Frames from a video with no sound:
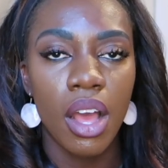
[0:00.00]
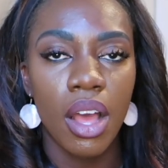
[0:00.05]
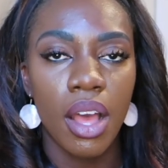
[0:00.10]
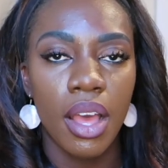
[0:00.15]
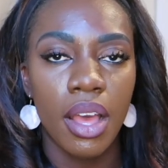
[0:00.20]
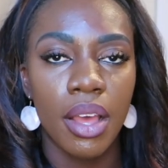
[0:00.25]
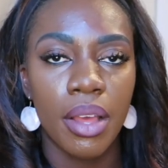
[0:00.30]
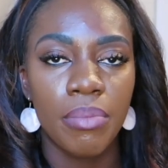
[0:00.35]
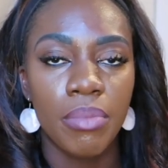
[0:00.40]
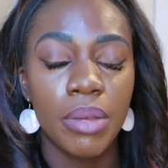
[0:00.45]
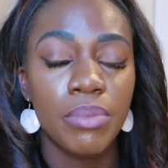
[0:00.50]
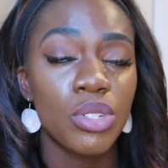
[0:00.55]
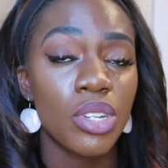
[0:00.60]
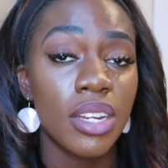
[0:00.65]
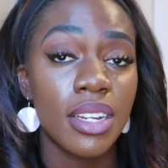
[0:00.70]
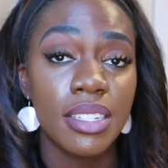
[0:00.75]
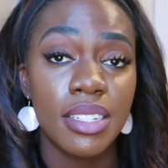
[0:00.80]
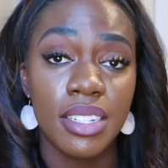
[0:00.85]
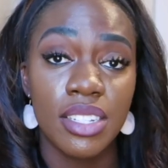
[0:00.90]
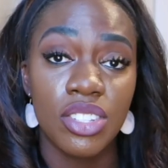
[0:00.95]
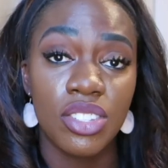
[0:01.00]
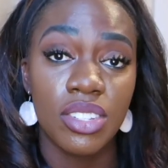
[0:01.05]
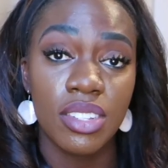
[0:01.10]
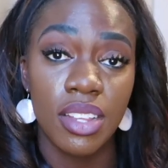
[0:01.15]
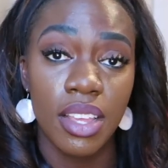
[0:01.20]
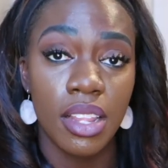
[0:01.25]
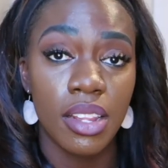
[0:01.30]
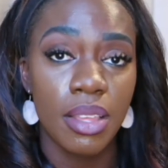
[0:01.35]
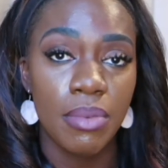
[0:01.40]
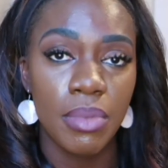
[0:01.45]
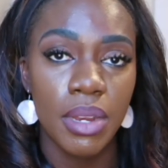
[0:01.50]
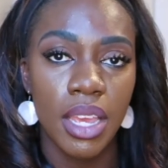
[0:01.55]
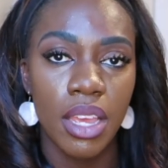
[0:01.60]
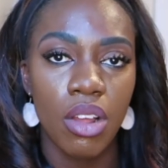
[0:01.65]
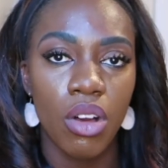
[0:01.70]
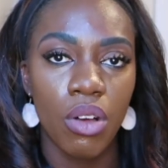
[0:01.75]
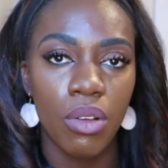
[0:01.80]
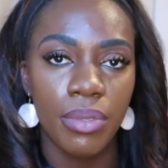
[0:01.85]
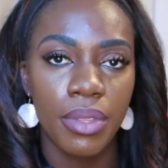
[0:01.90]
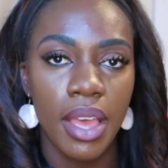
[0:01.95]
I'm trying to just eliminate
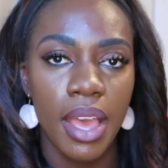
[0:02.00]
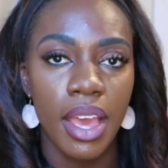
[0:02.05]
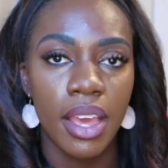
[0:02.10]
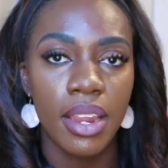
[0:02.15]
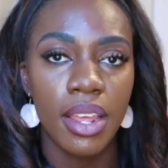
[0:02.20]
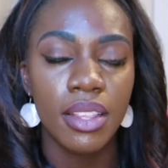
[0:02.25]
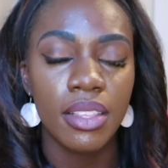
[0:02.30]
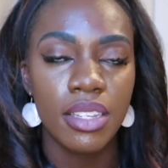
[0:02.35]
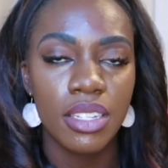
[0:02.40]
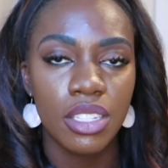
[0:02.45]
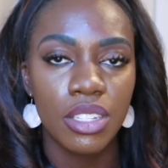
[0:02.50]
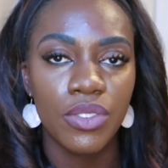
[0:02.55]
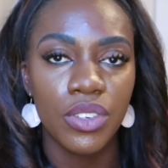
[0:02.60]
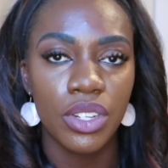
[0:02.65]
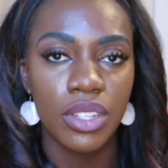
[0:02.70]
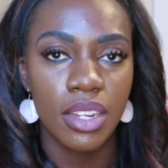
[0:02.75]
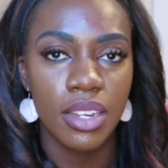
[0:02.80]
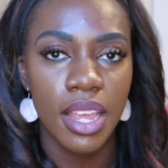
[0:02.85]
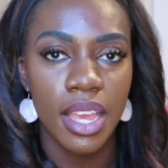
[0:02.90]
all that, at least for the